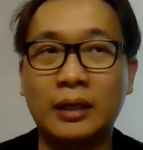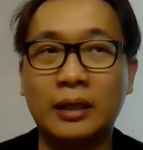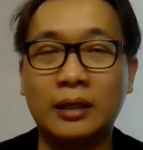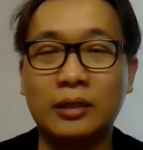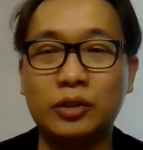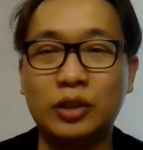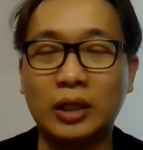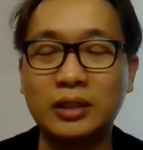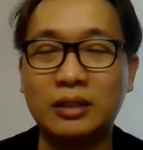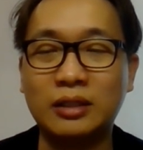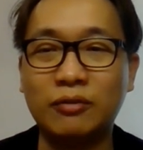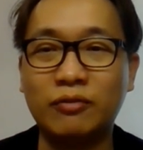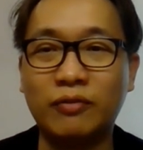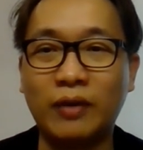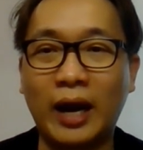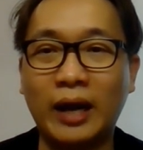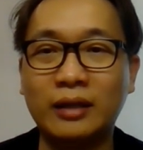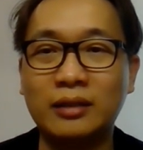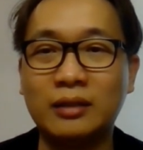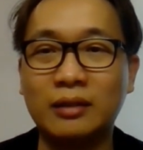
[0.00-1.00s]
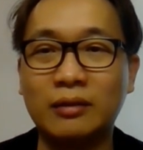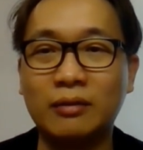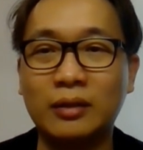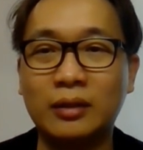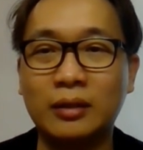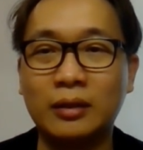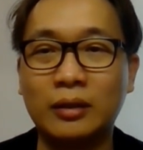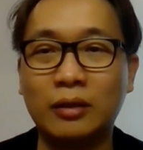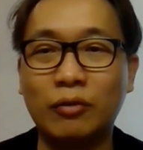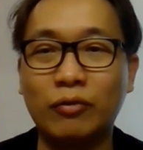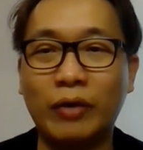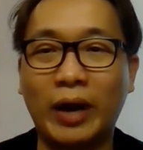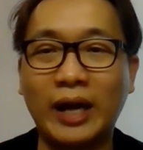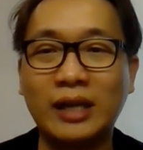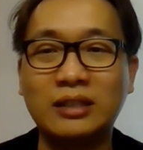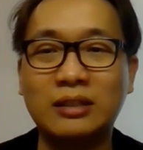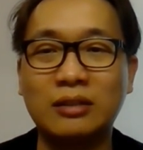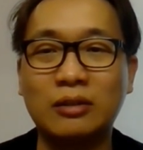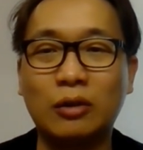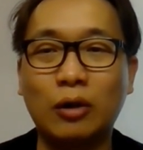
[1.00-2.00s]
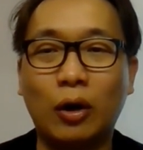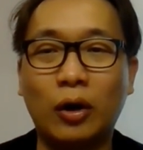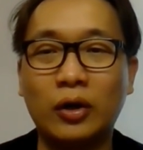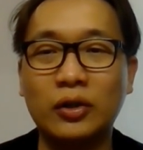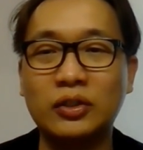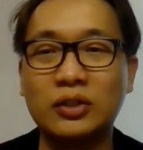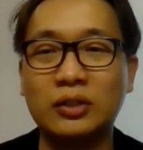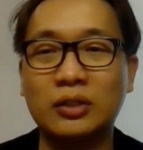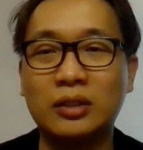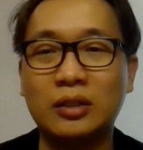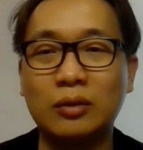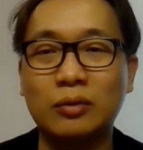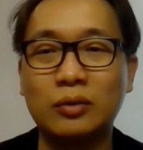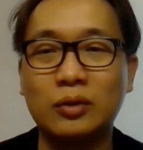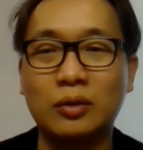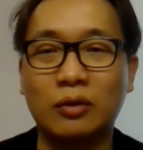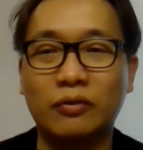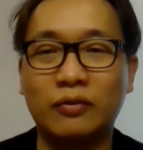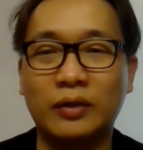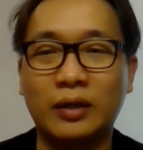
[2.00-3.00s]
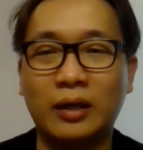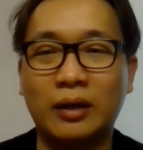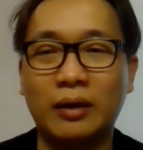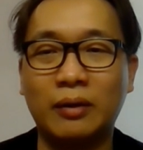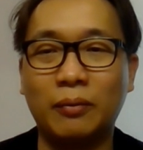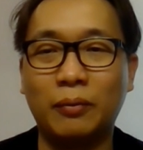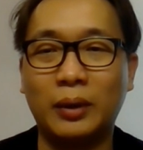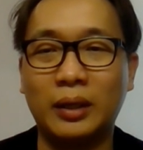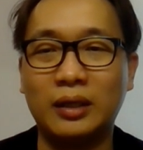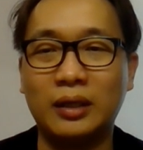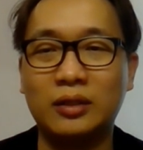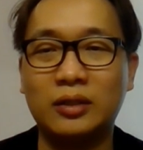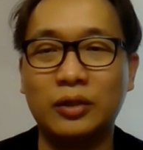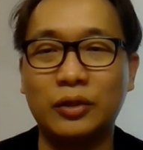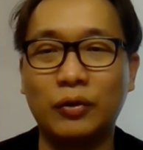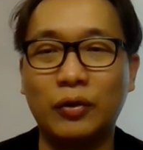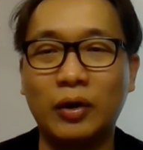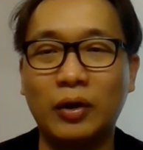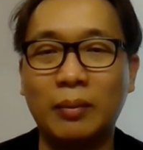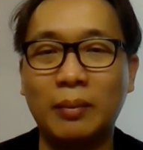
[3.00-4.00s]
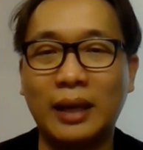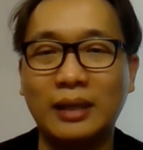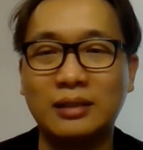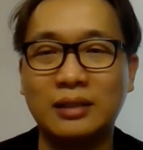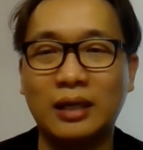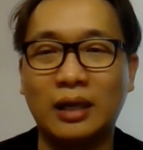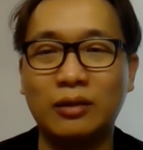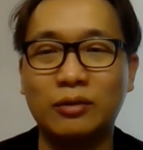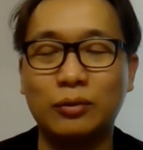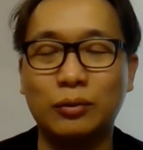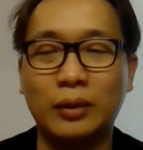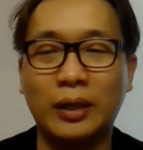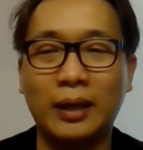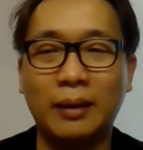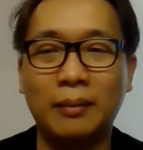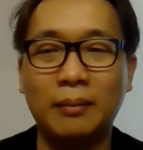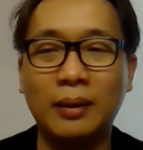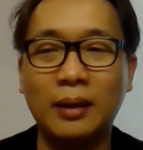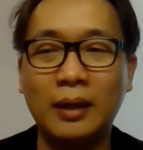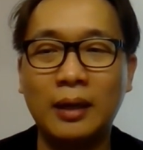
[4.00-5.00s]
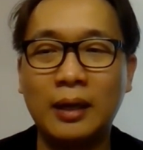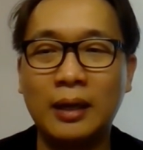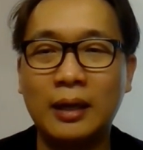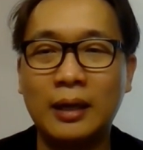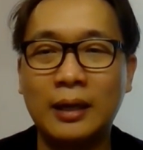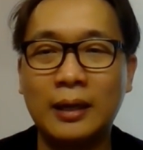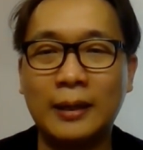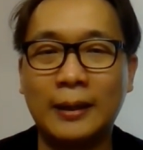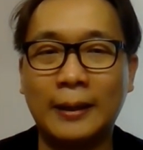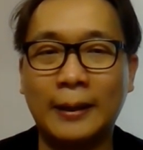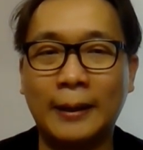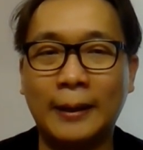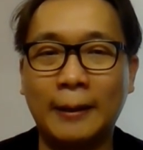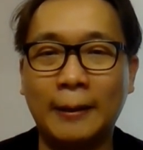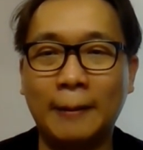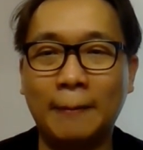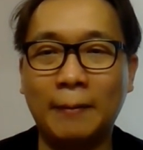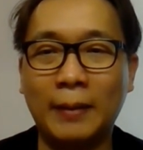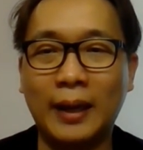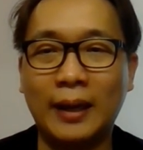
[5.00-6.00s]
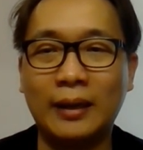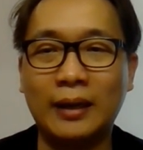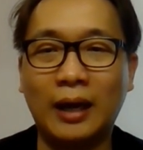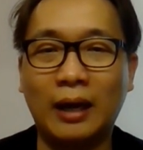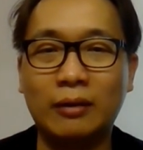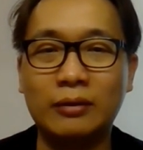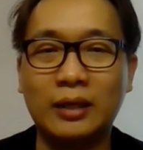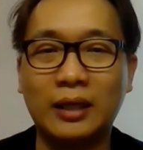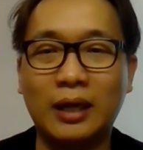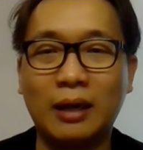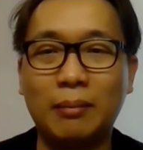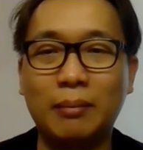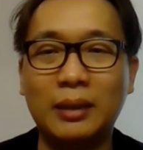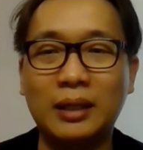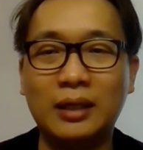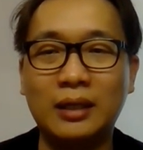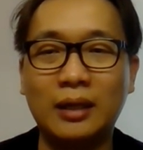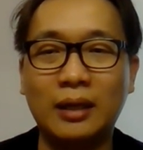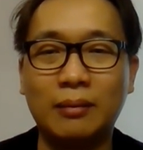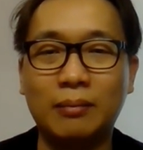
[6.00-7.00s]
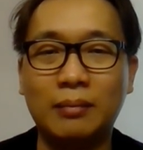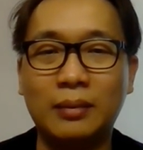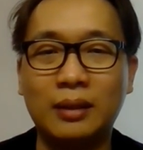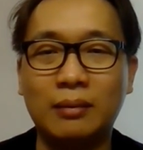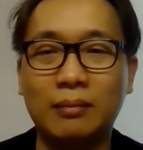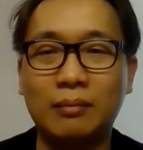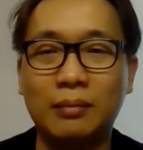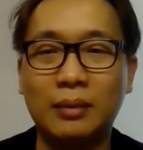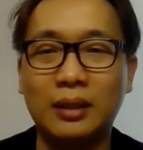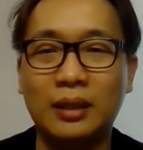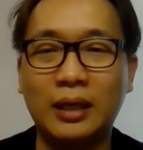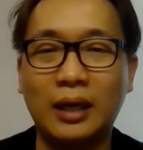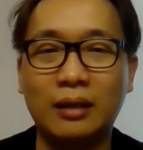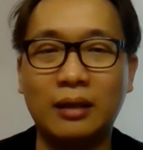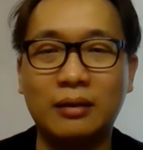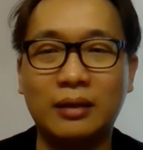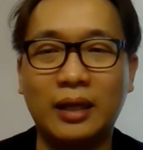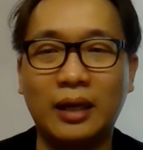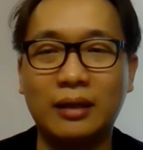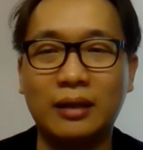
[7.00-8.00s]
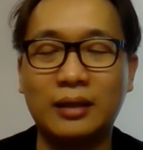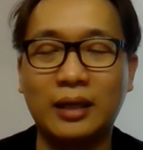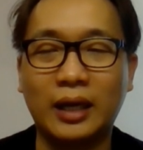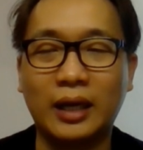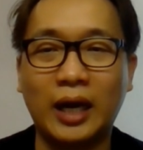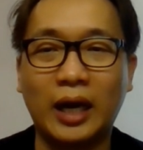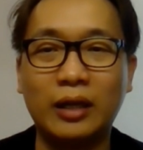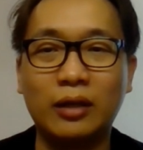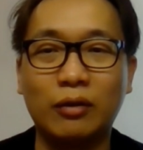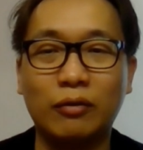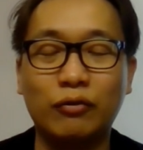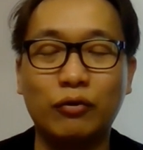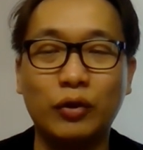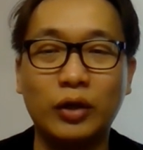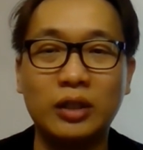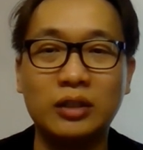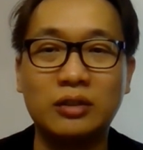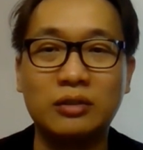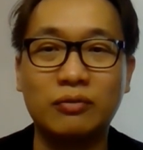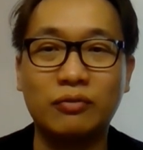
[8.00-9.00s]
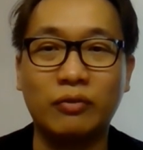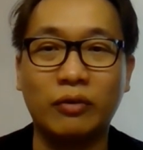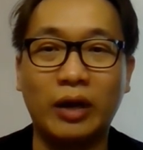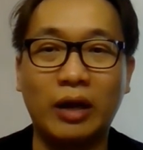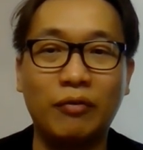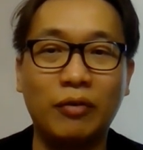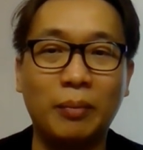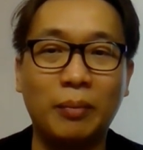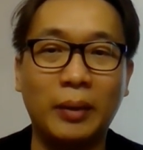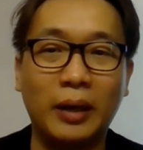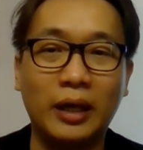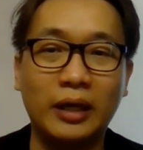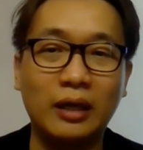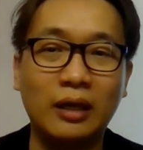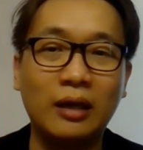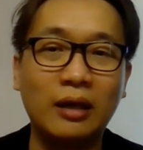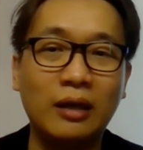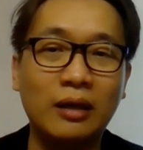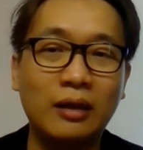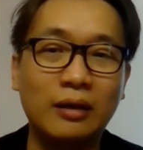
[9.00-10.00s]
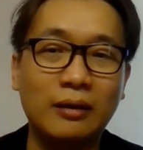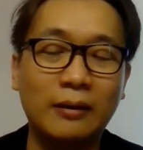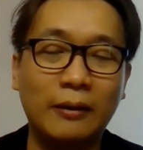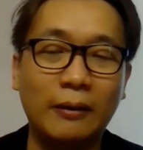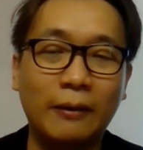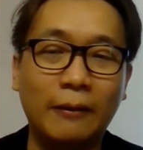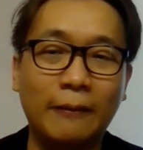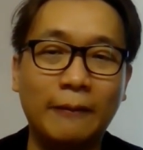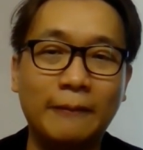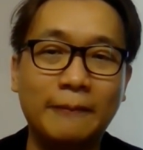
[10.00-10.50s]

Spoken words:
justify the rise in cost in terms of what Ethereum has done to them, and how they can mediate that kind of risk for everybody, you know.